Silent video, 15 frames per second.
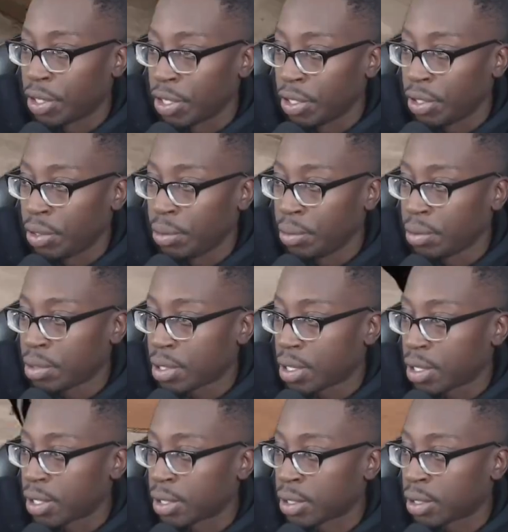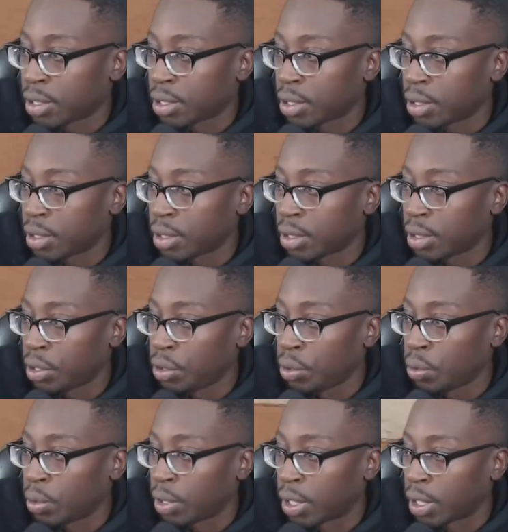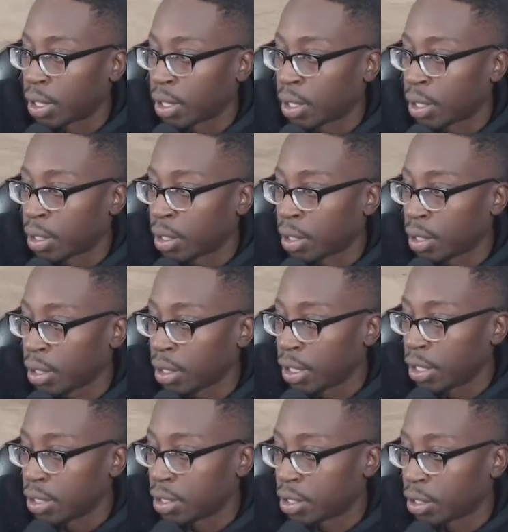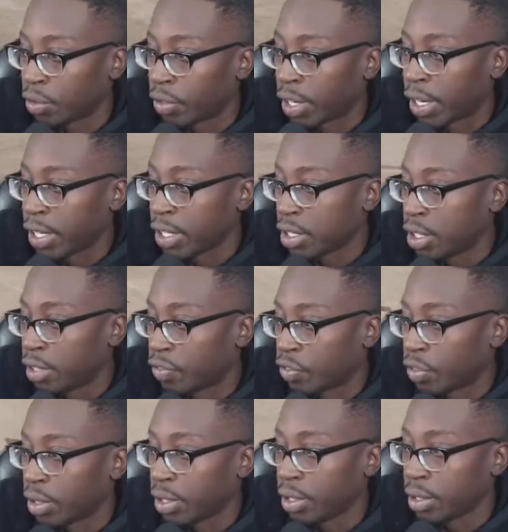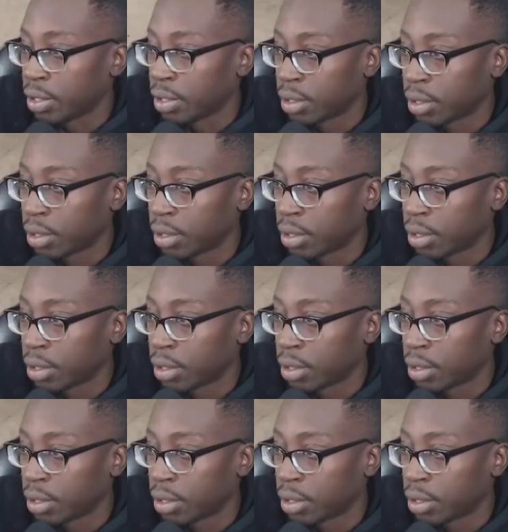you can use this to get into grinds differently.